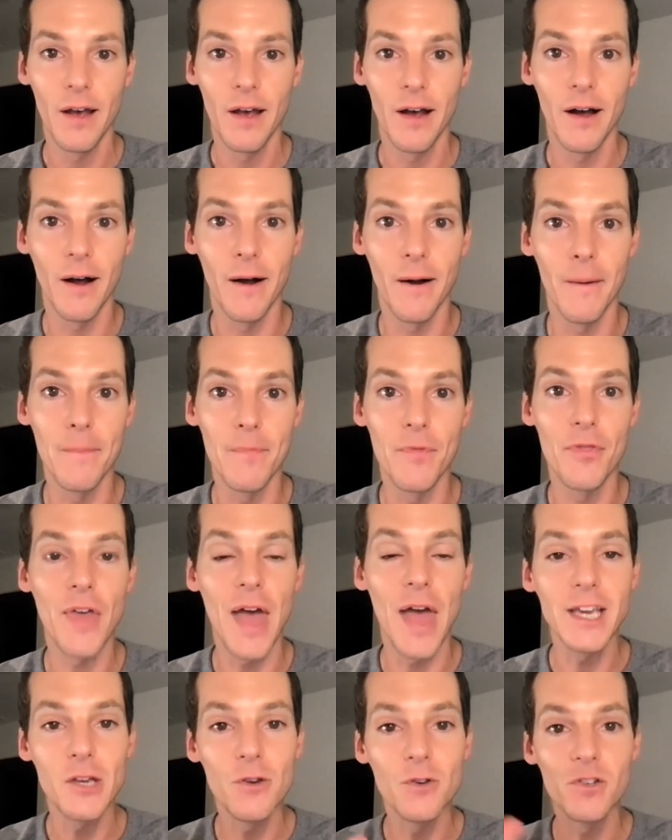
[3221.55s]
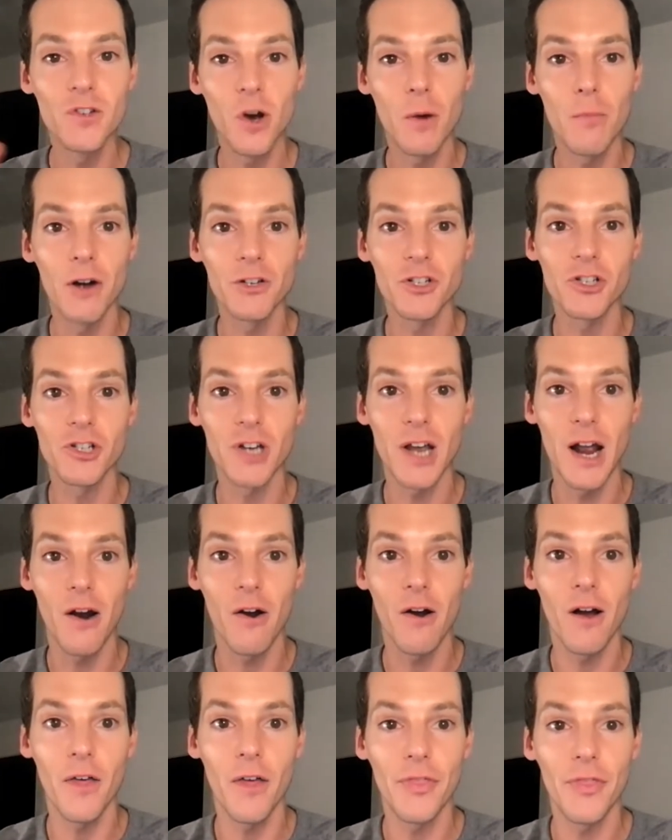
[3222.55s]
Um, thank you so much,
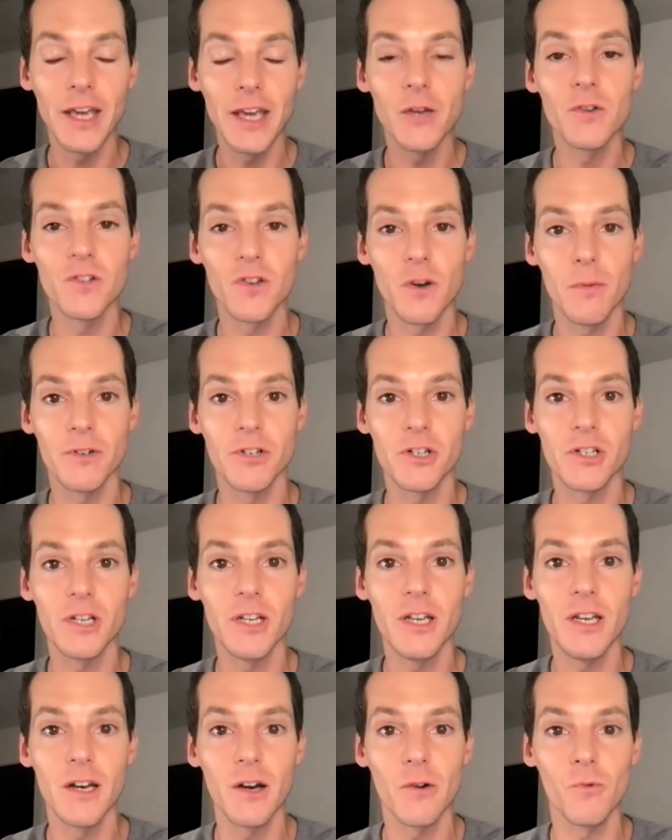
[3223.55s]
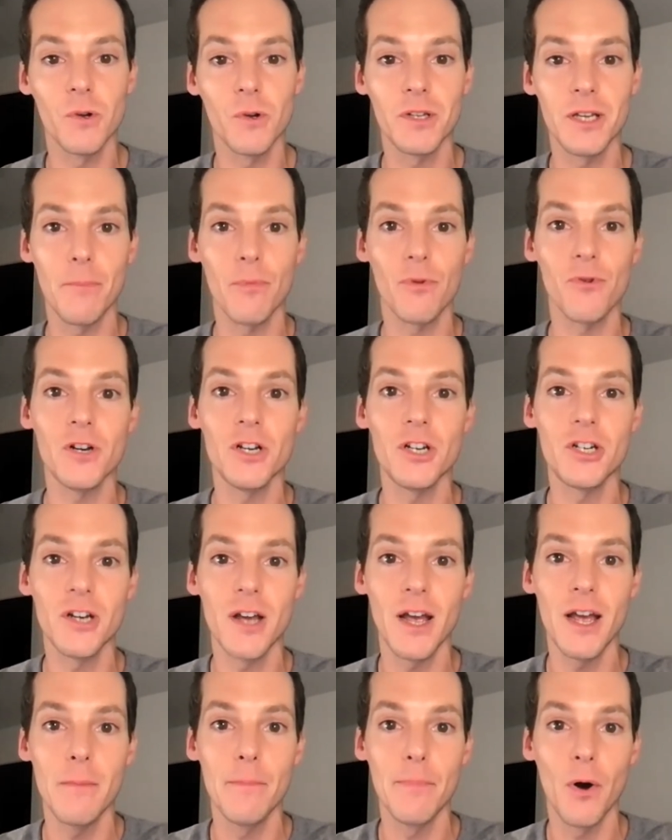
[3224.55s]
Tara. Thank you so much, Tiah. Really
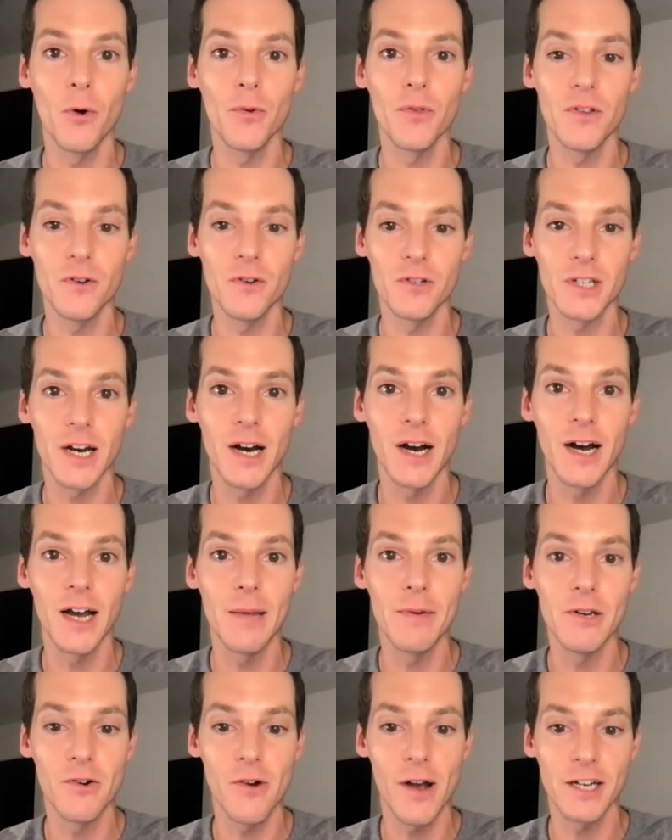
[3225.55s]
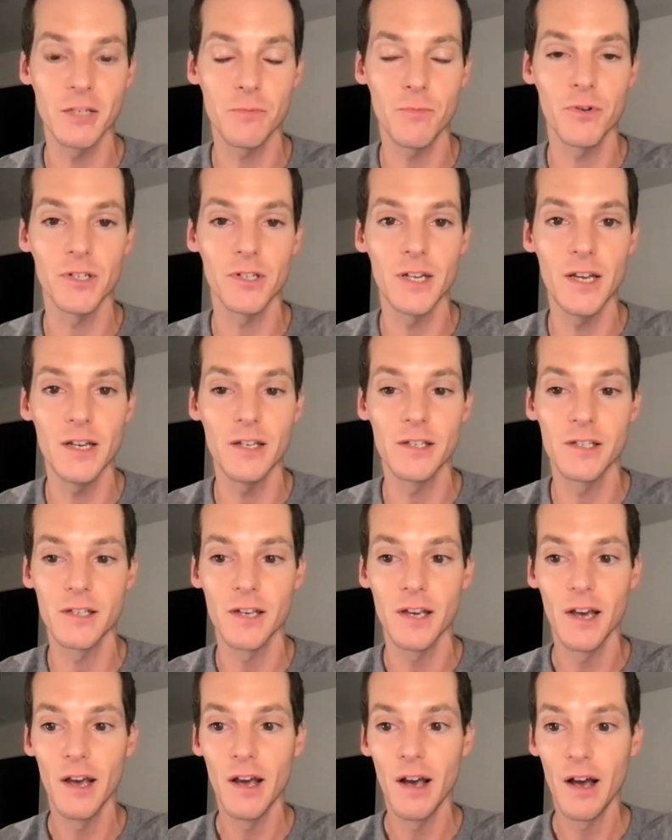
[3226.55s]
appreciate both your time and your expertise.
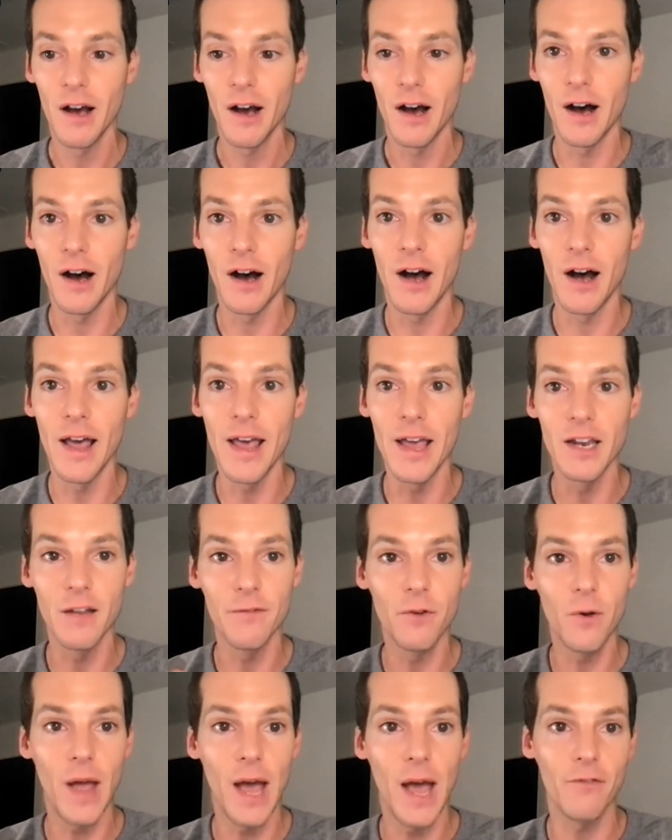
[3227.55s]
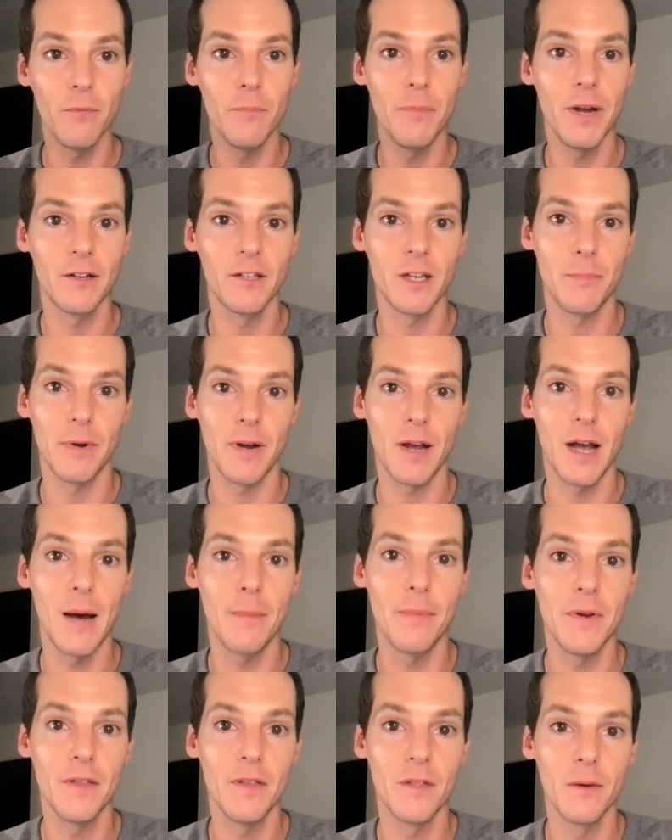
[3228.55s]
Uh, and if you haven't picked up a
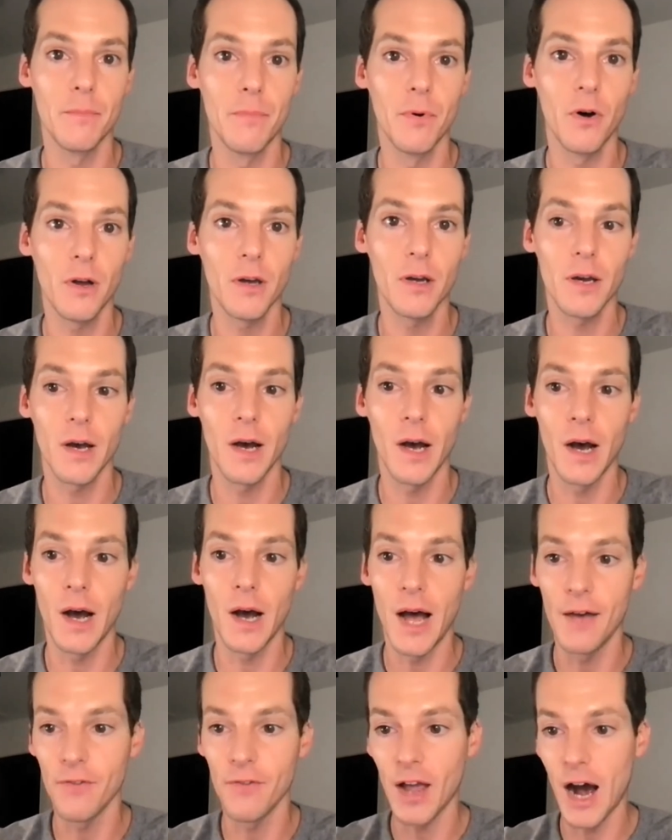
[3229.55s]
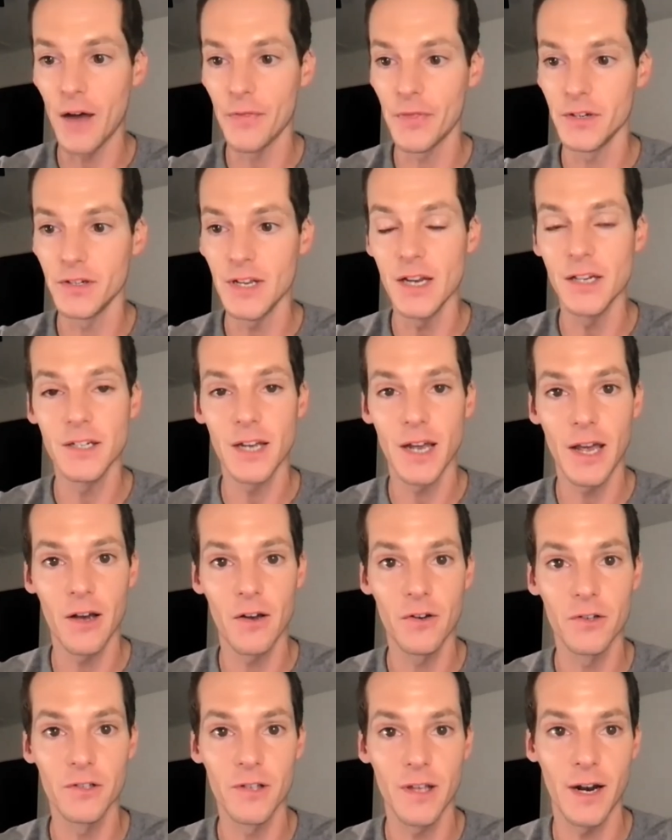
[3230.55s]
copy of the book, uh, I've got the
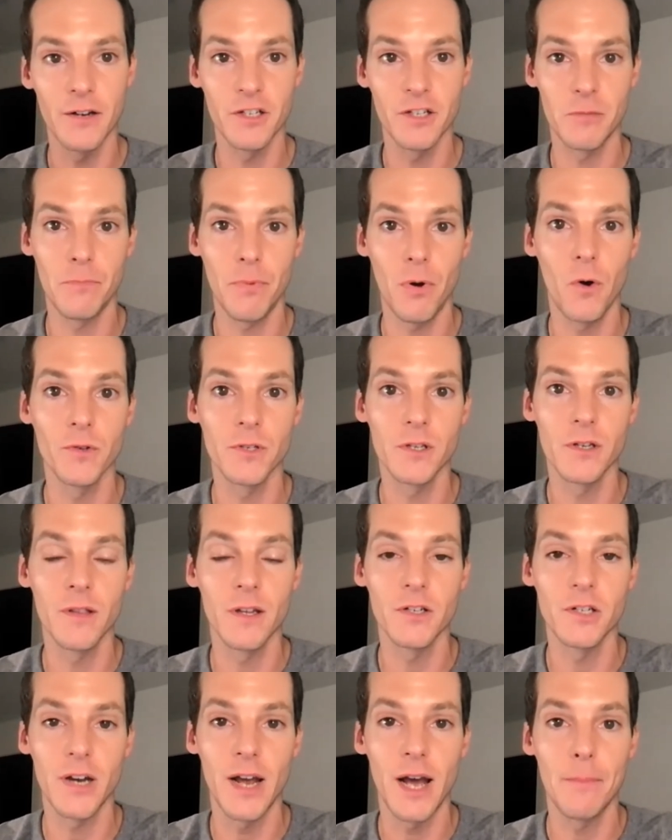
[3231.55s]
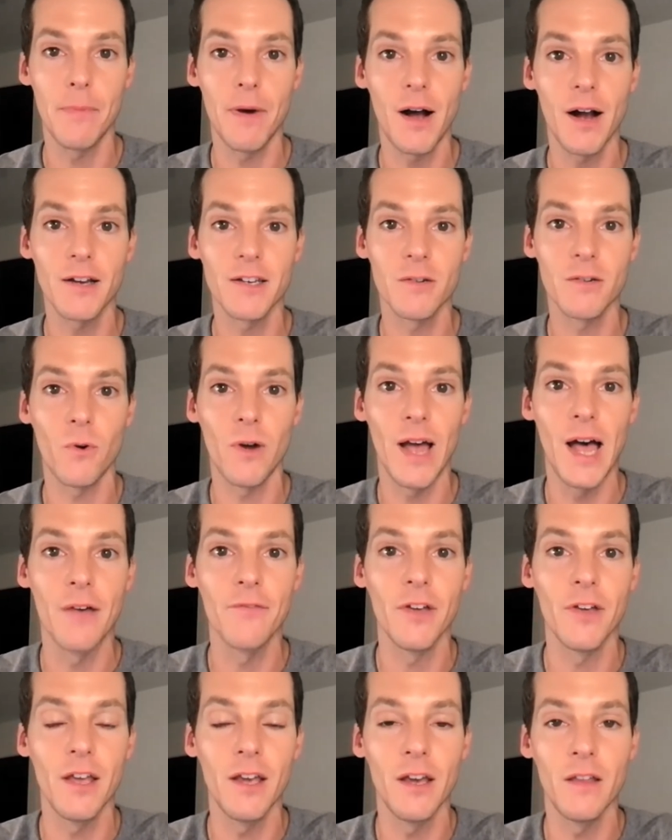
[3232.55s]
details that I just posted in the chat box, and we'll have
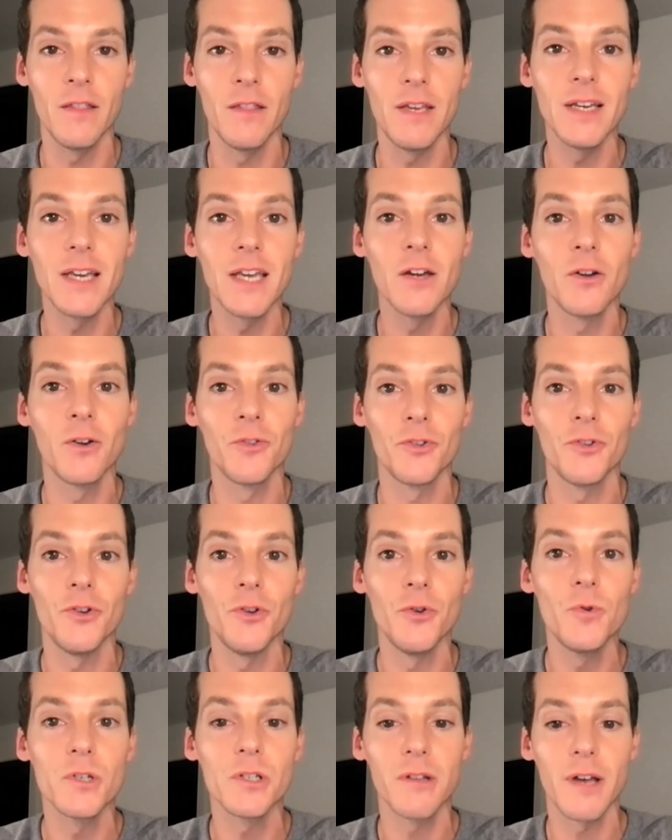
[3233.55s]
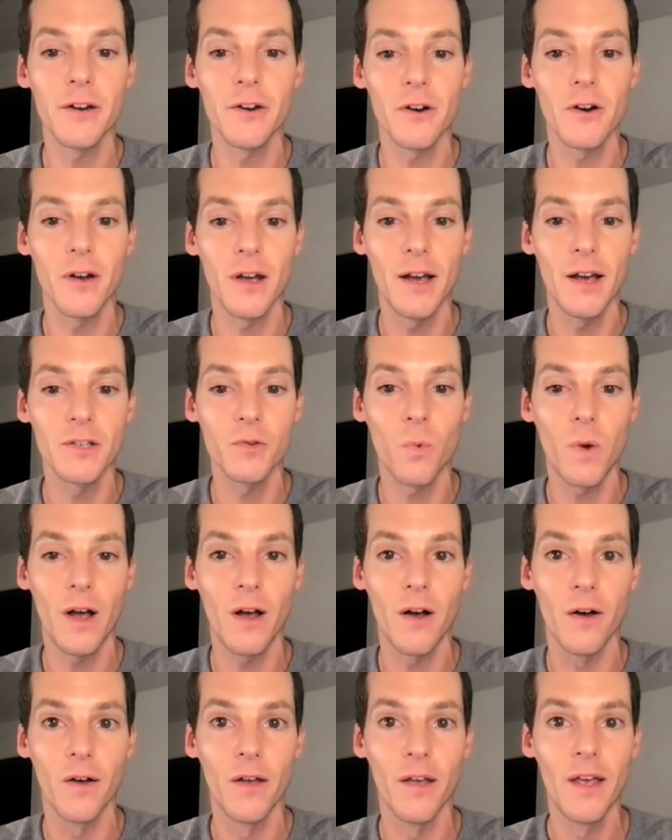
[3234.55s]
it in the Guild newsletter as
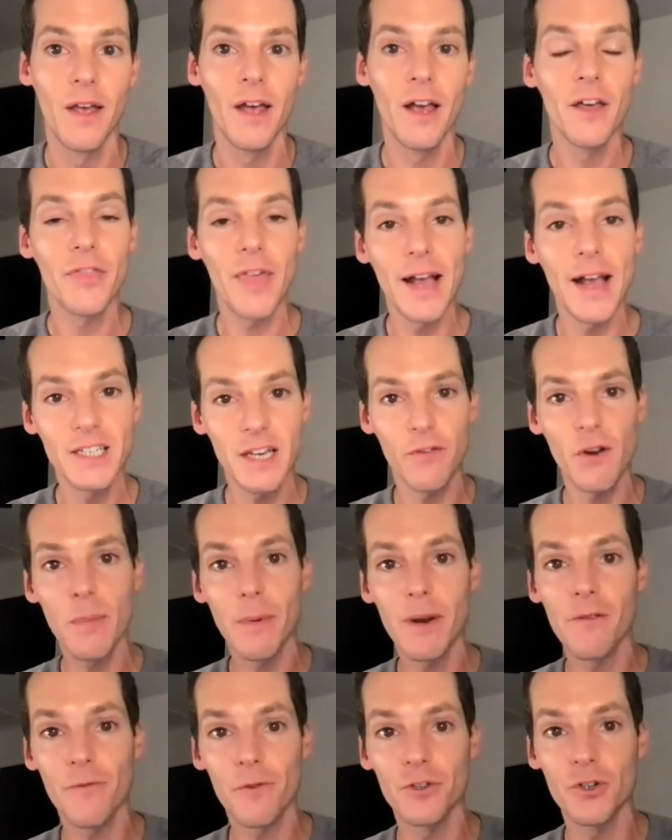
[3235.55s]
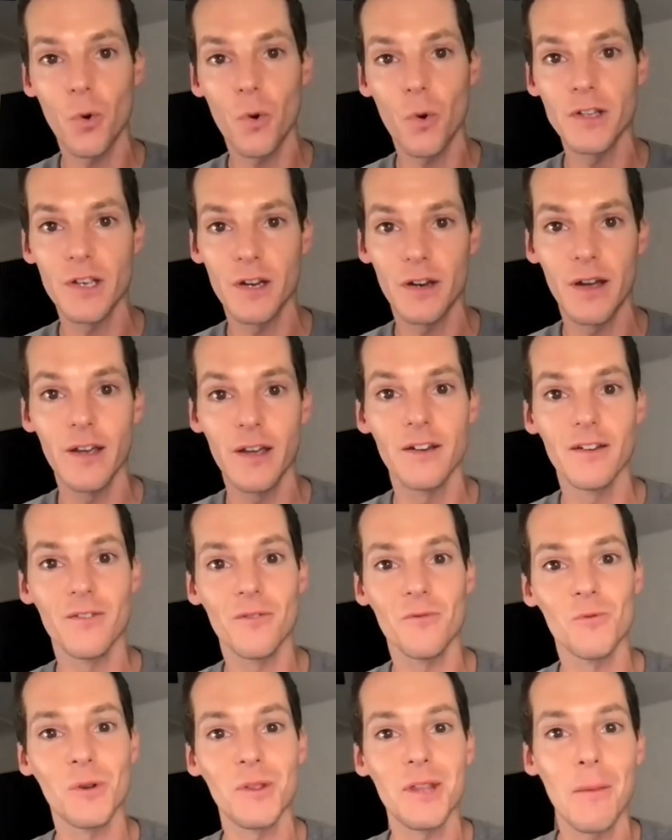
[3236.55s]
well. Thanks everybody for joining tonight.
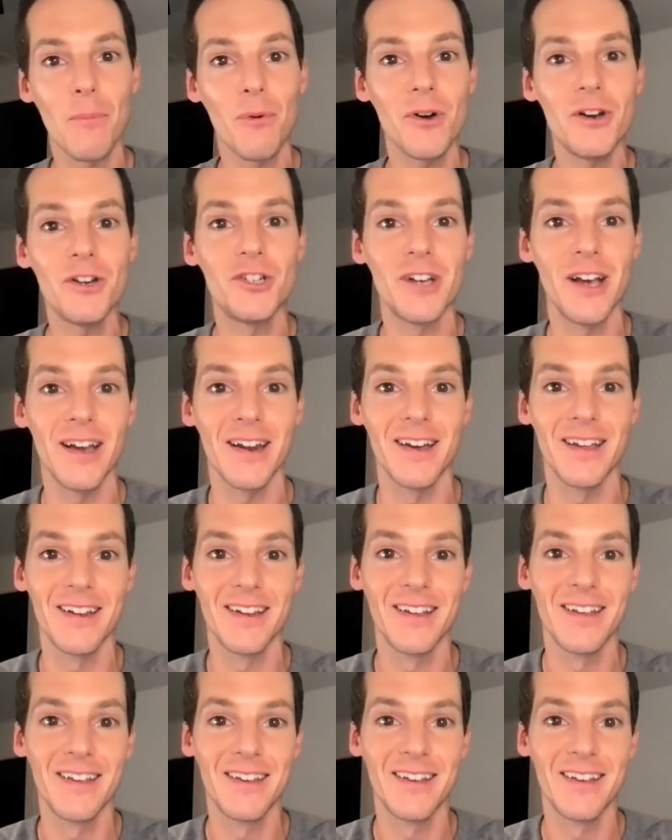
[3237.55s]
Really appreciate it.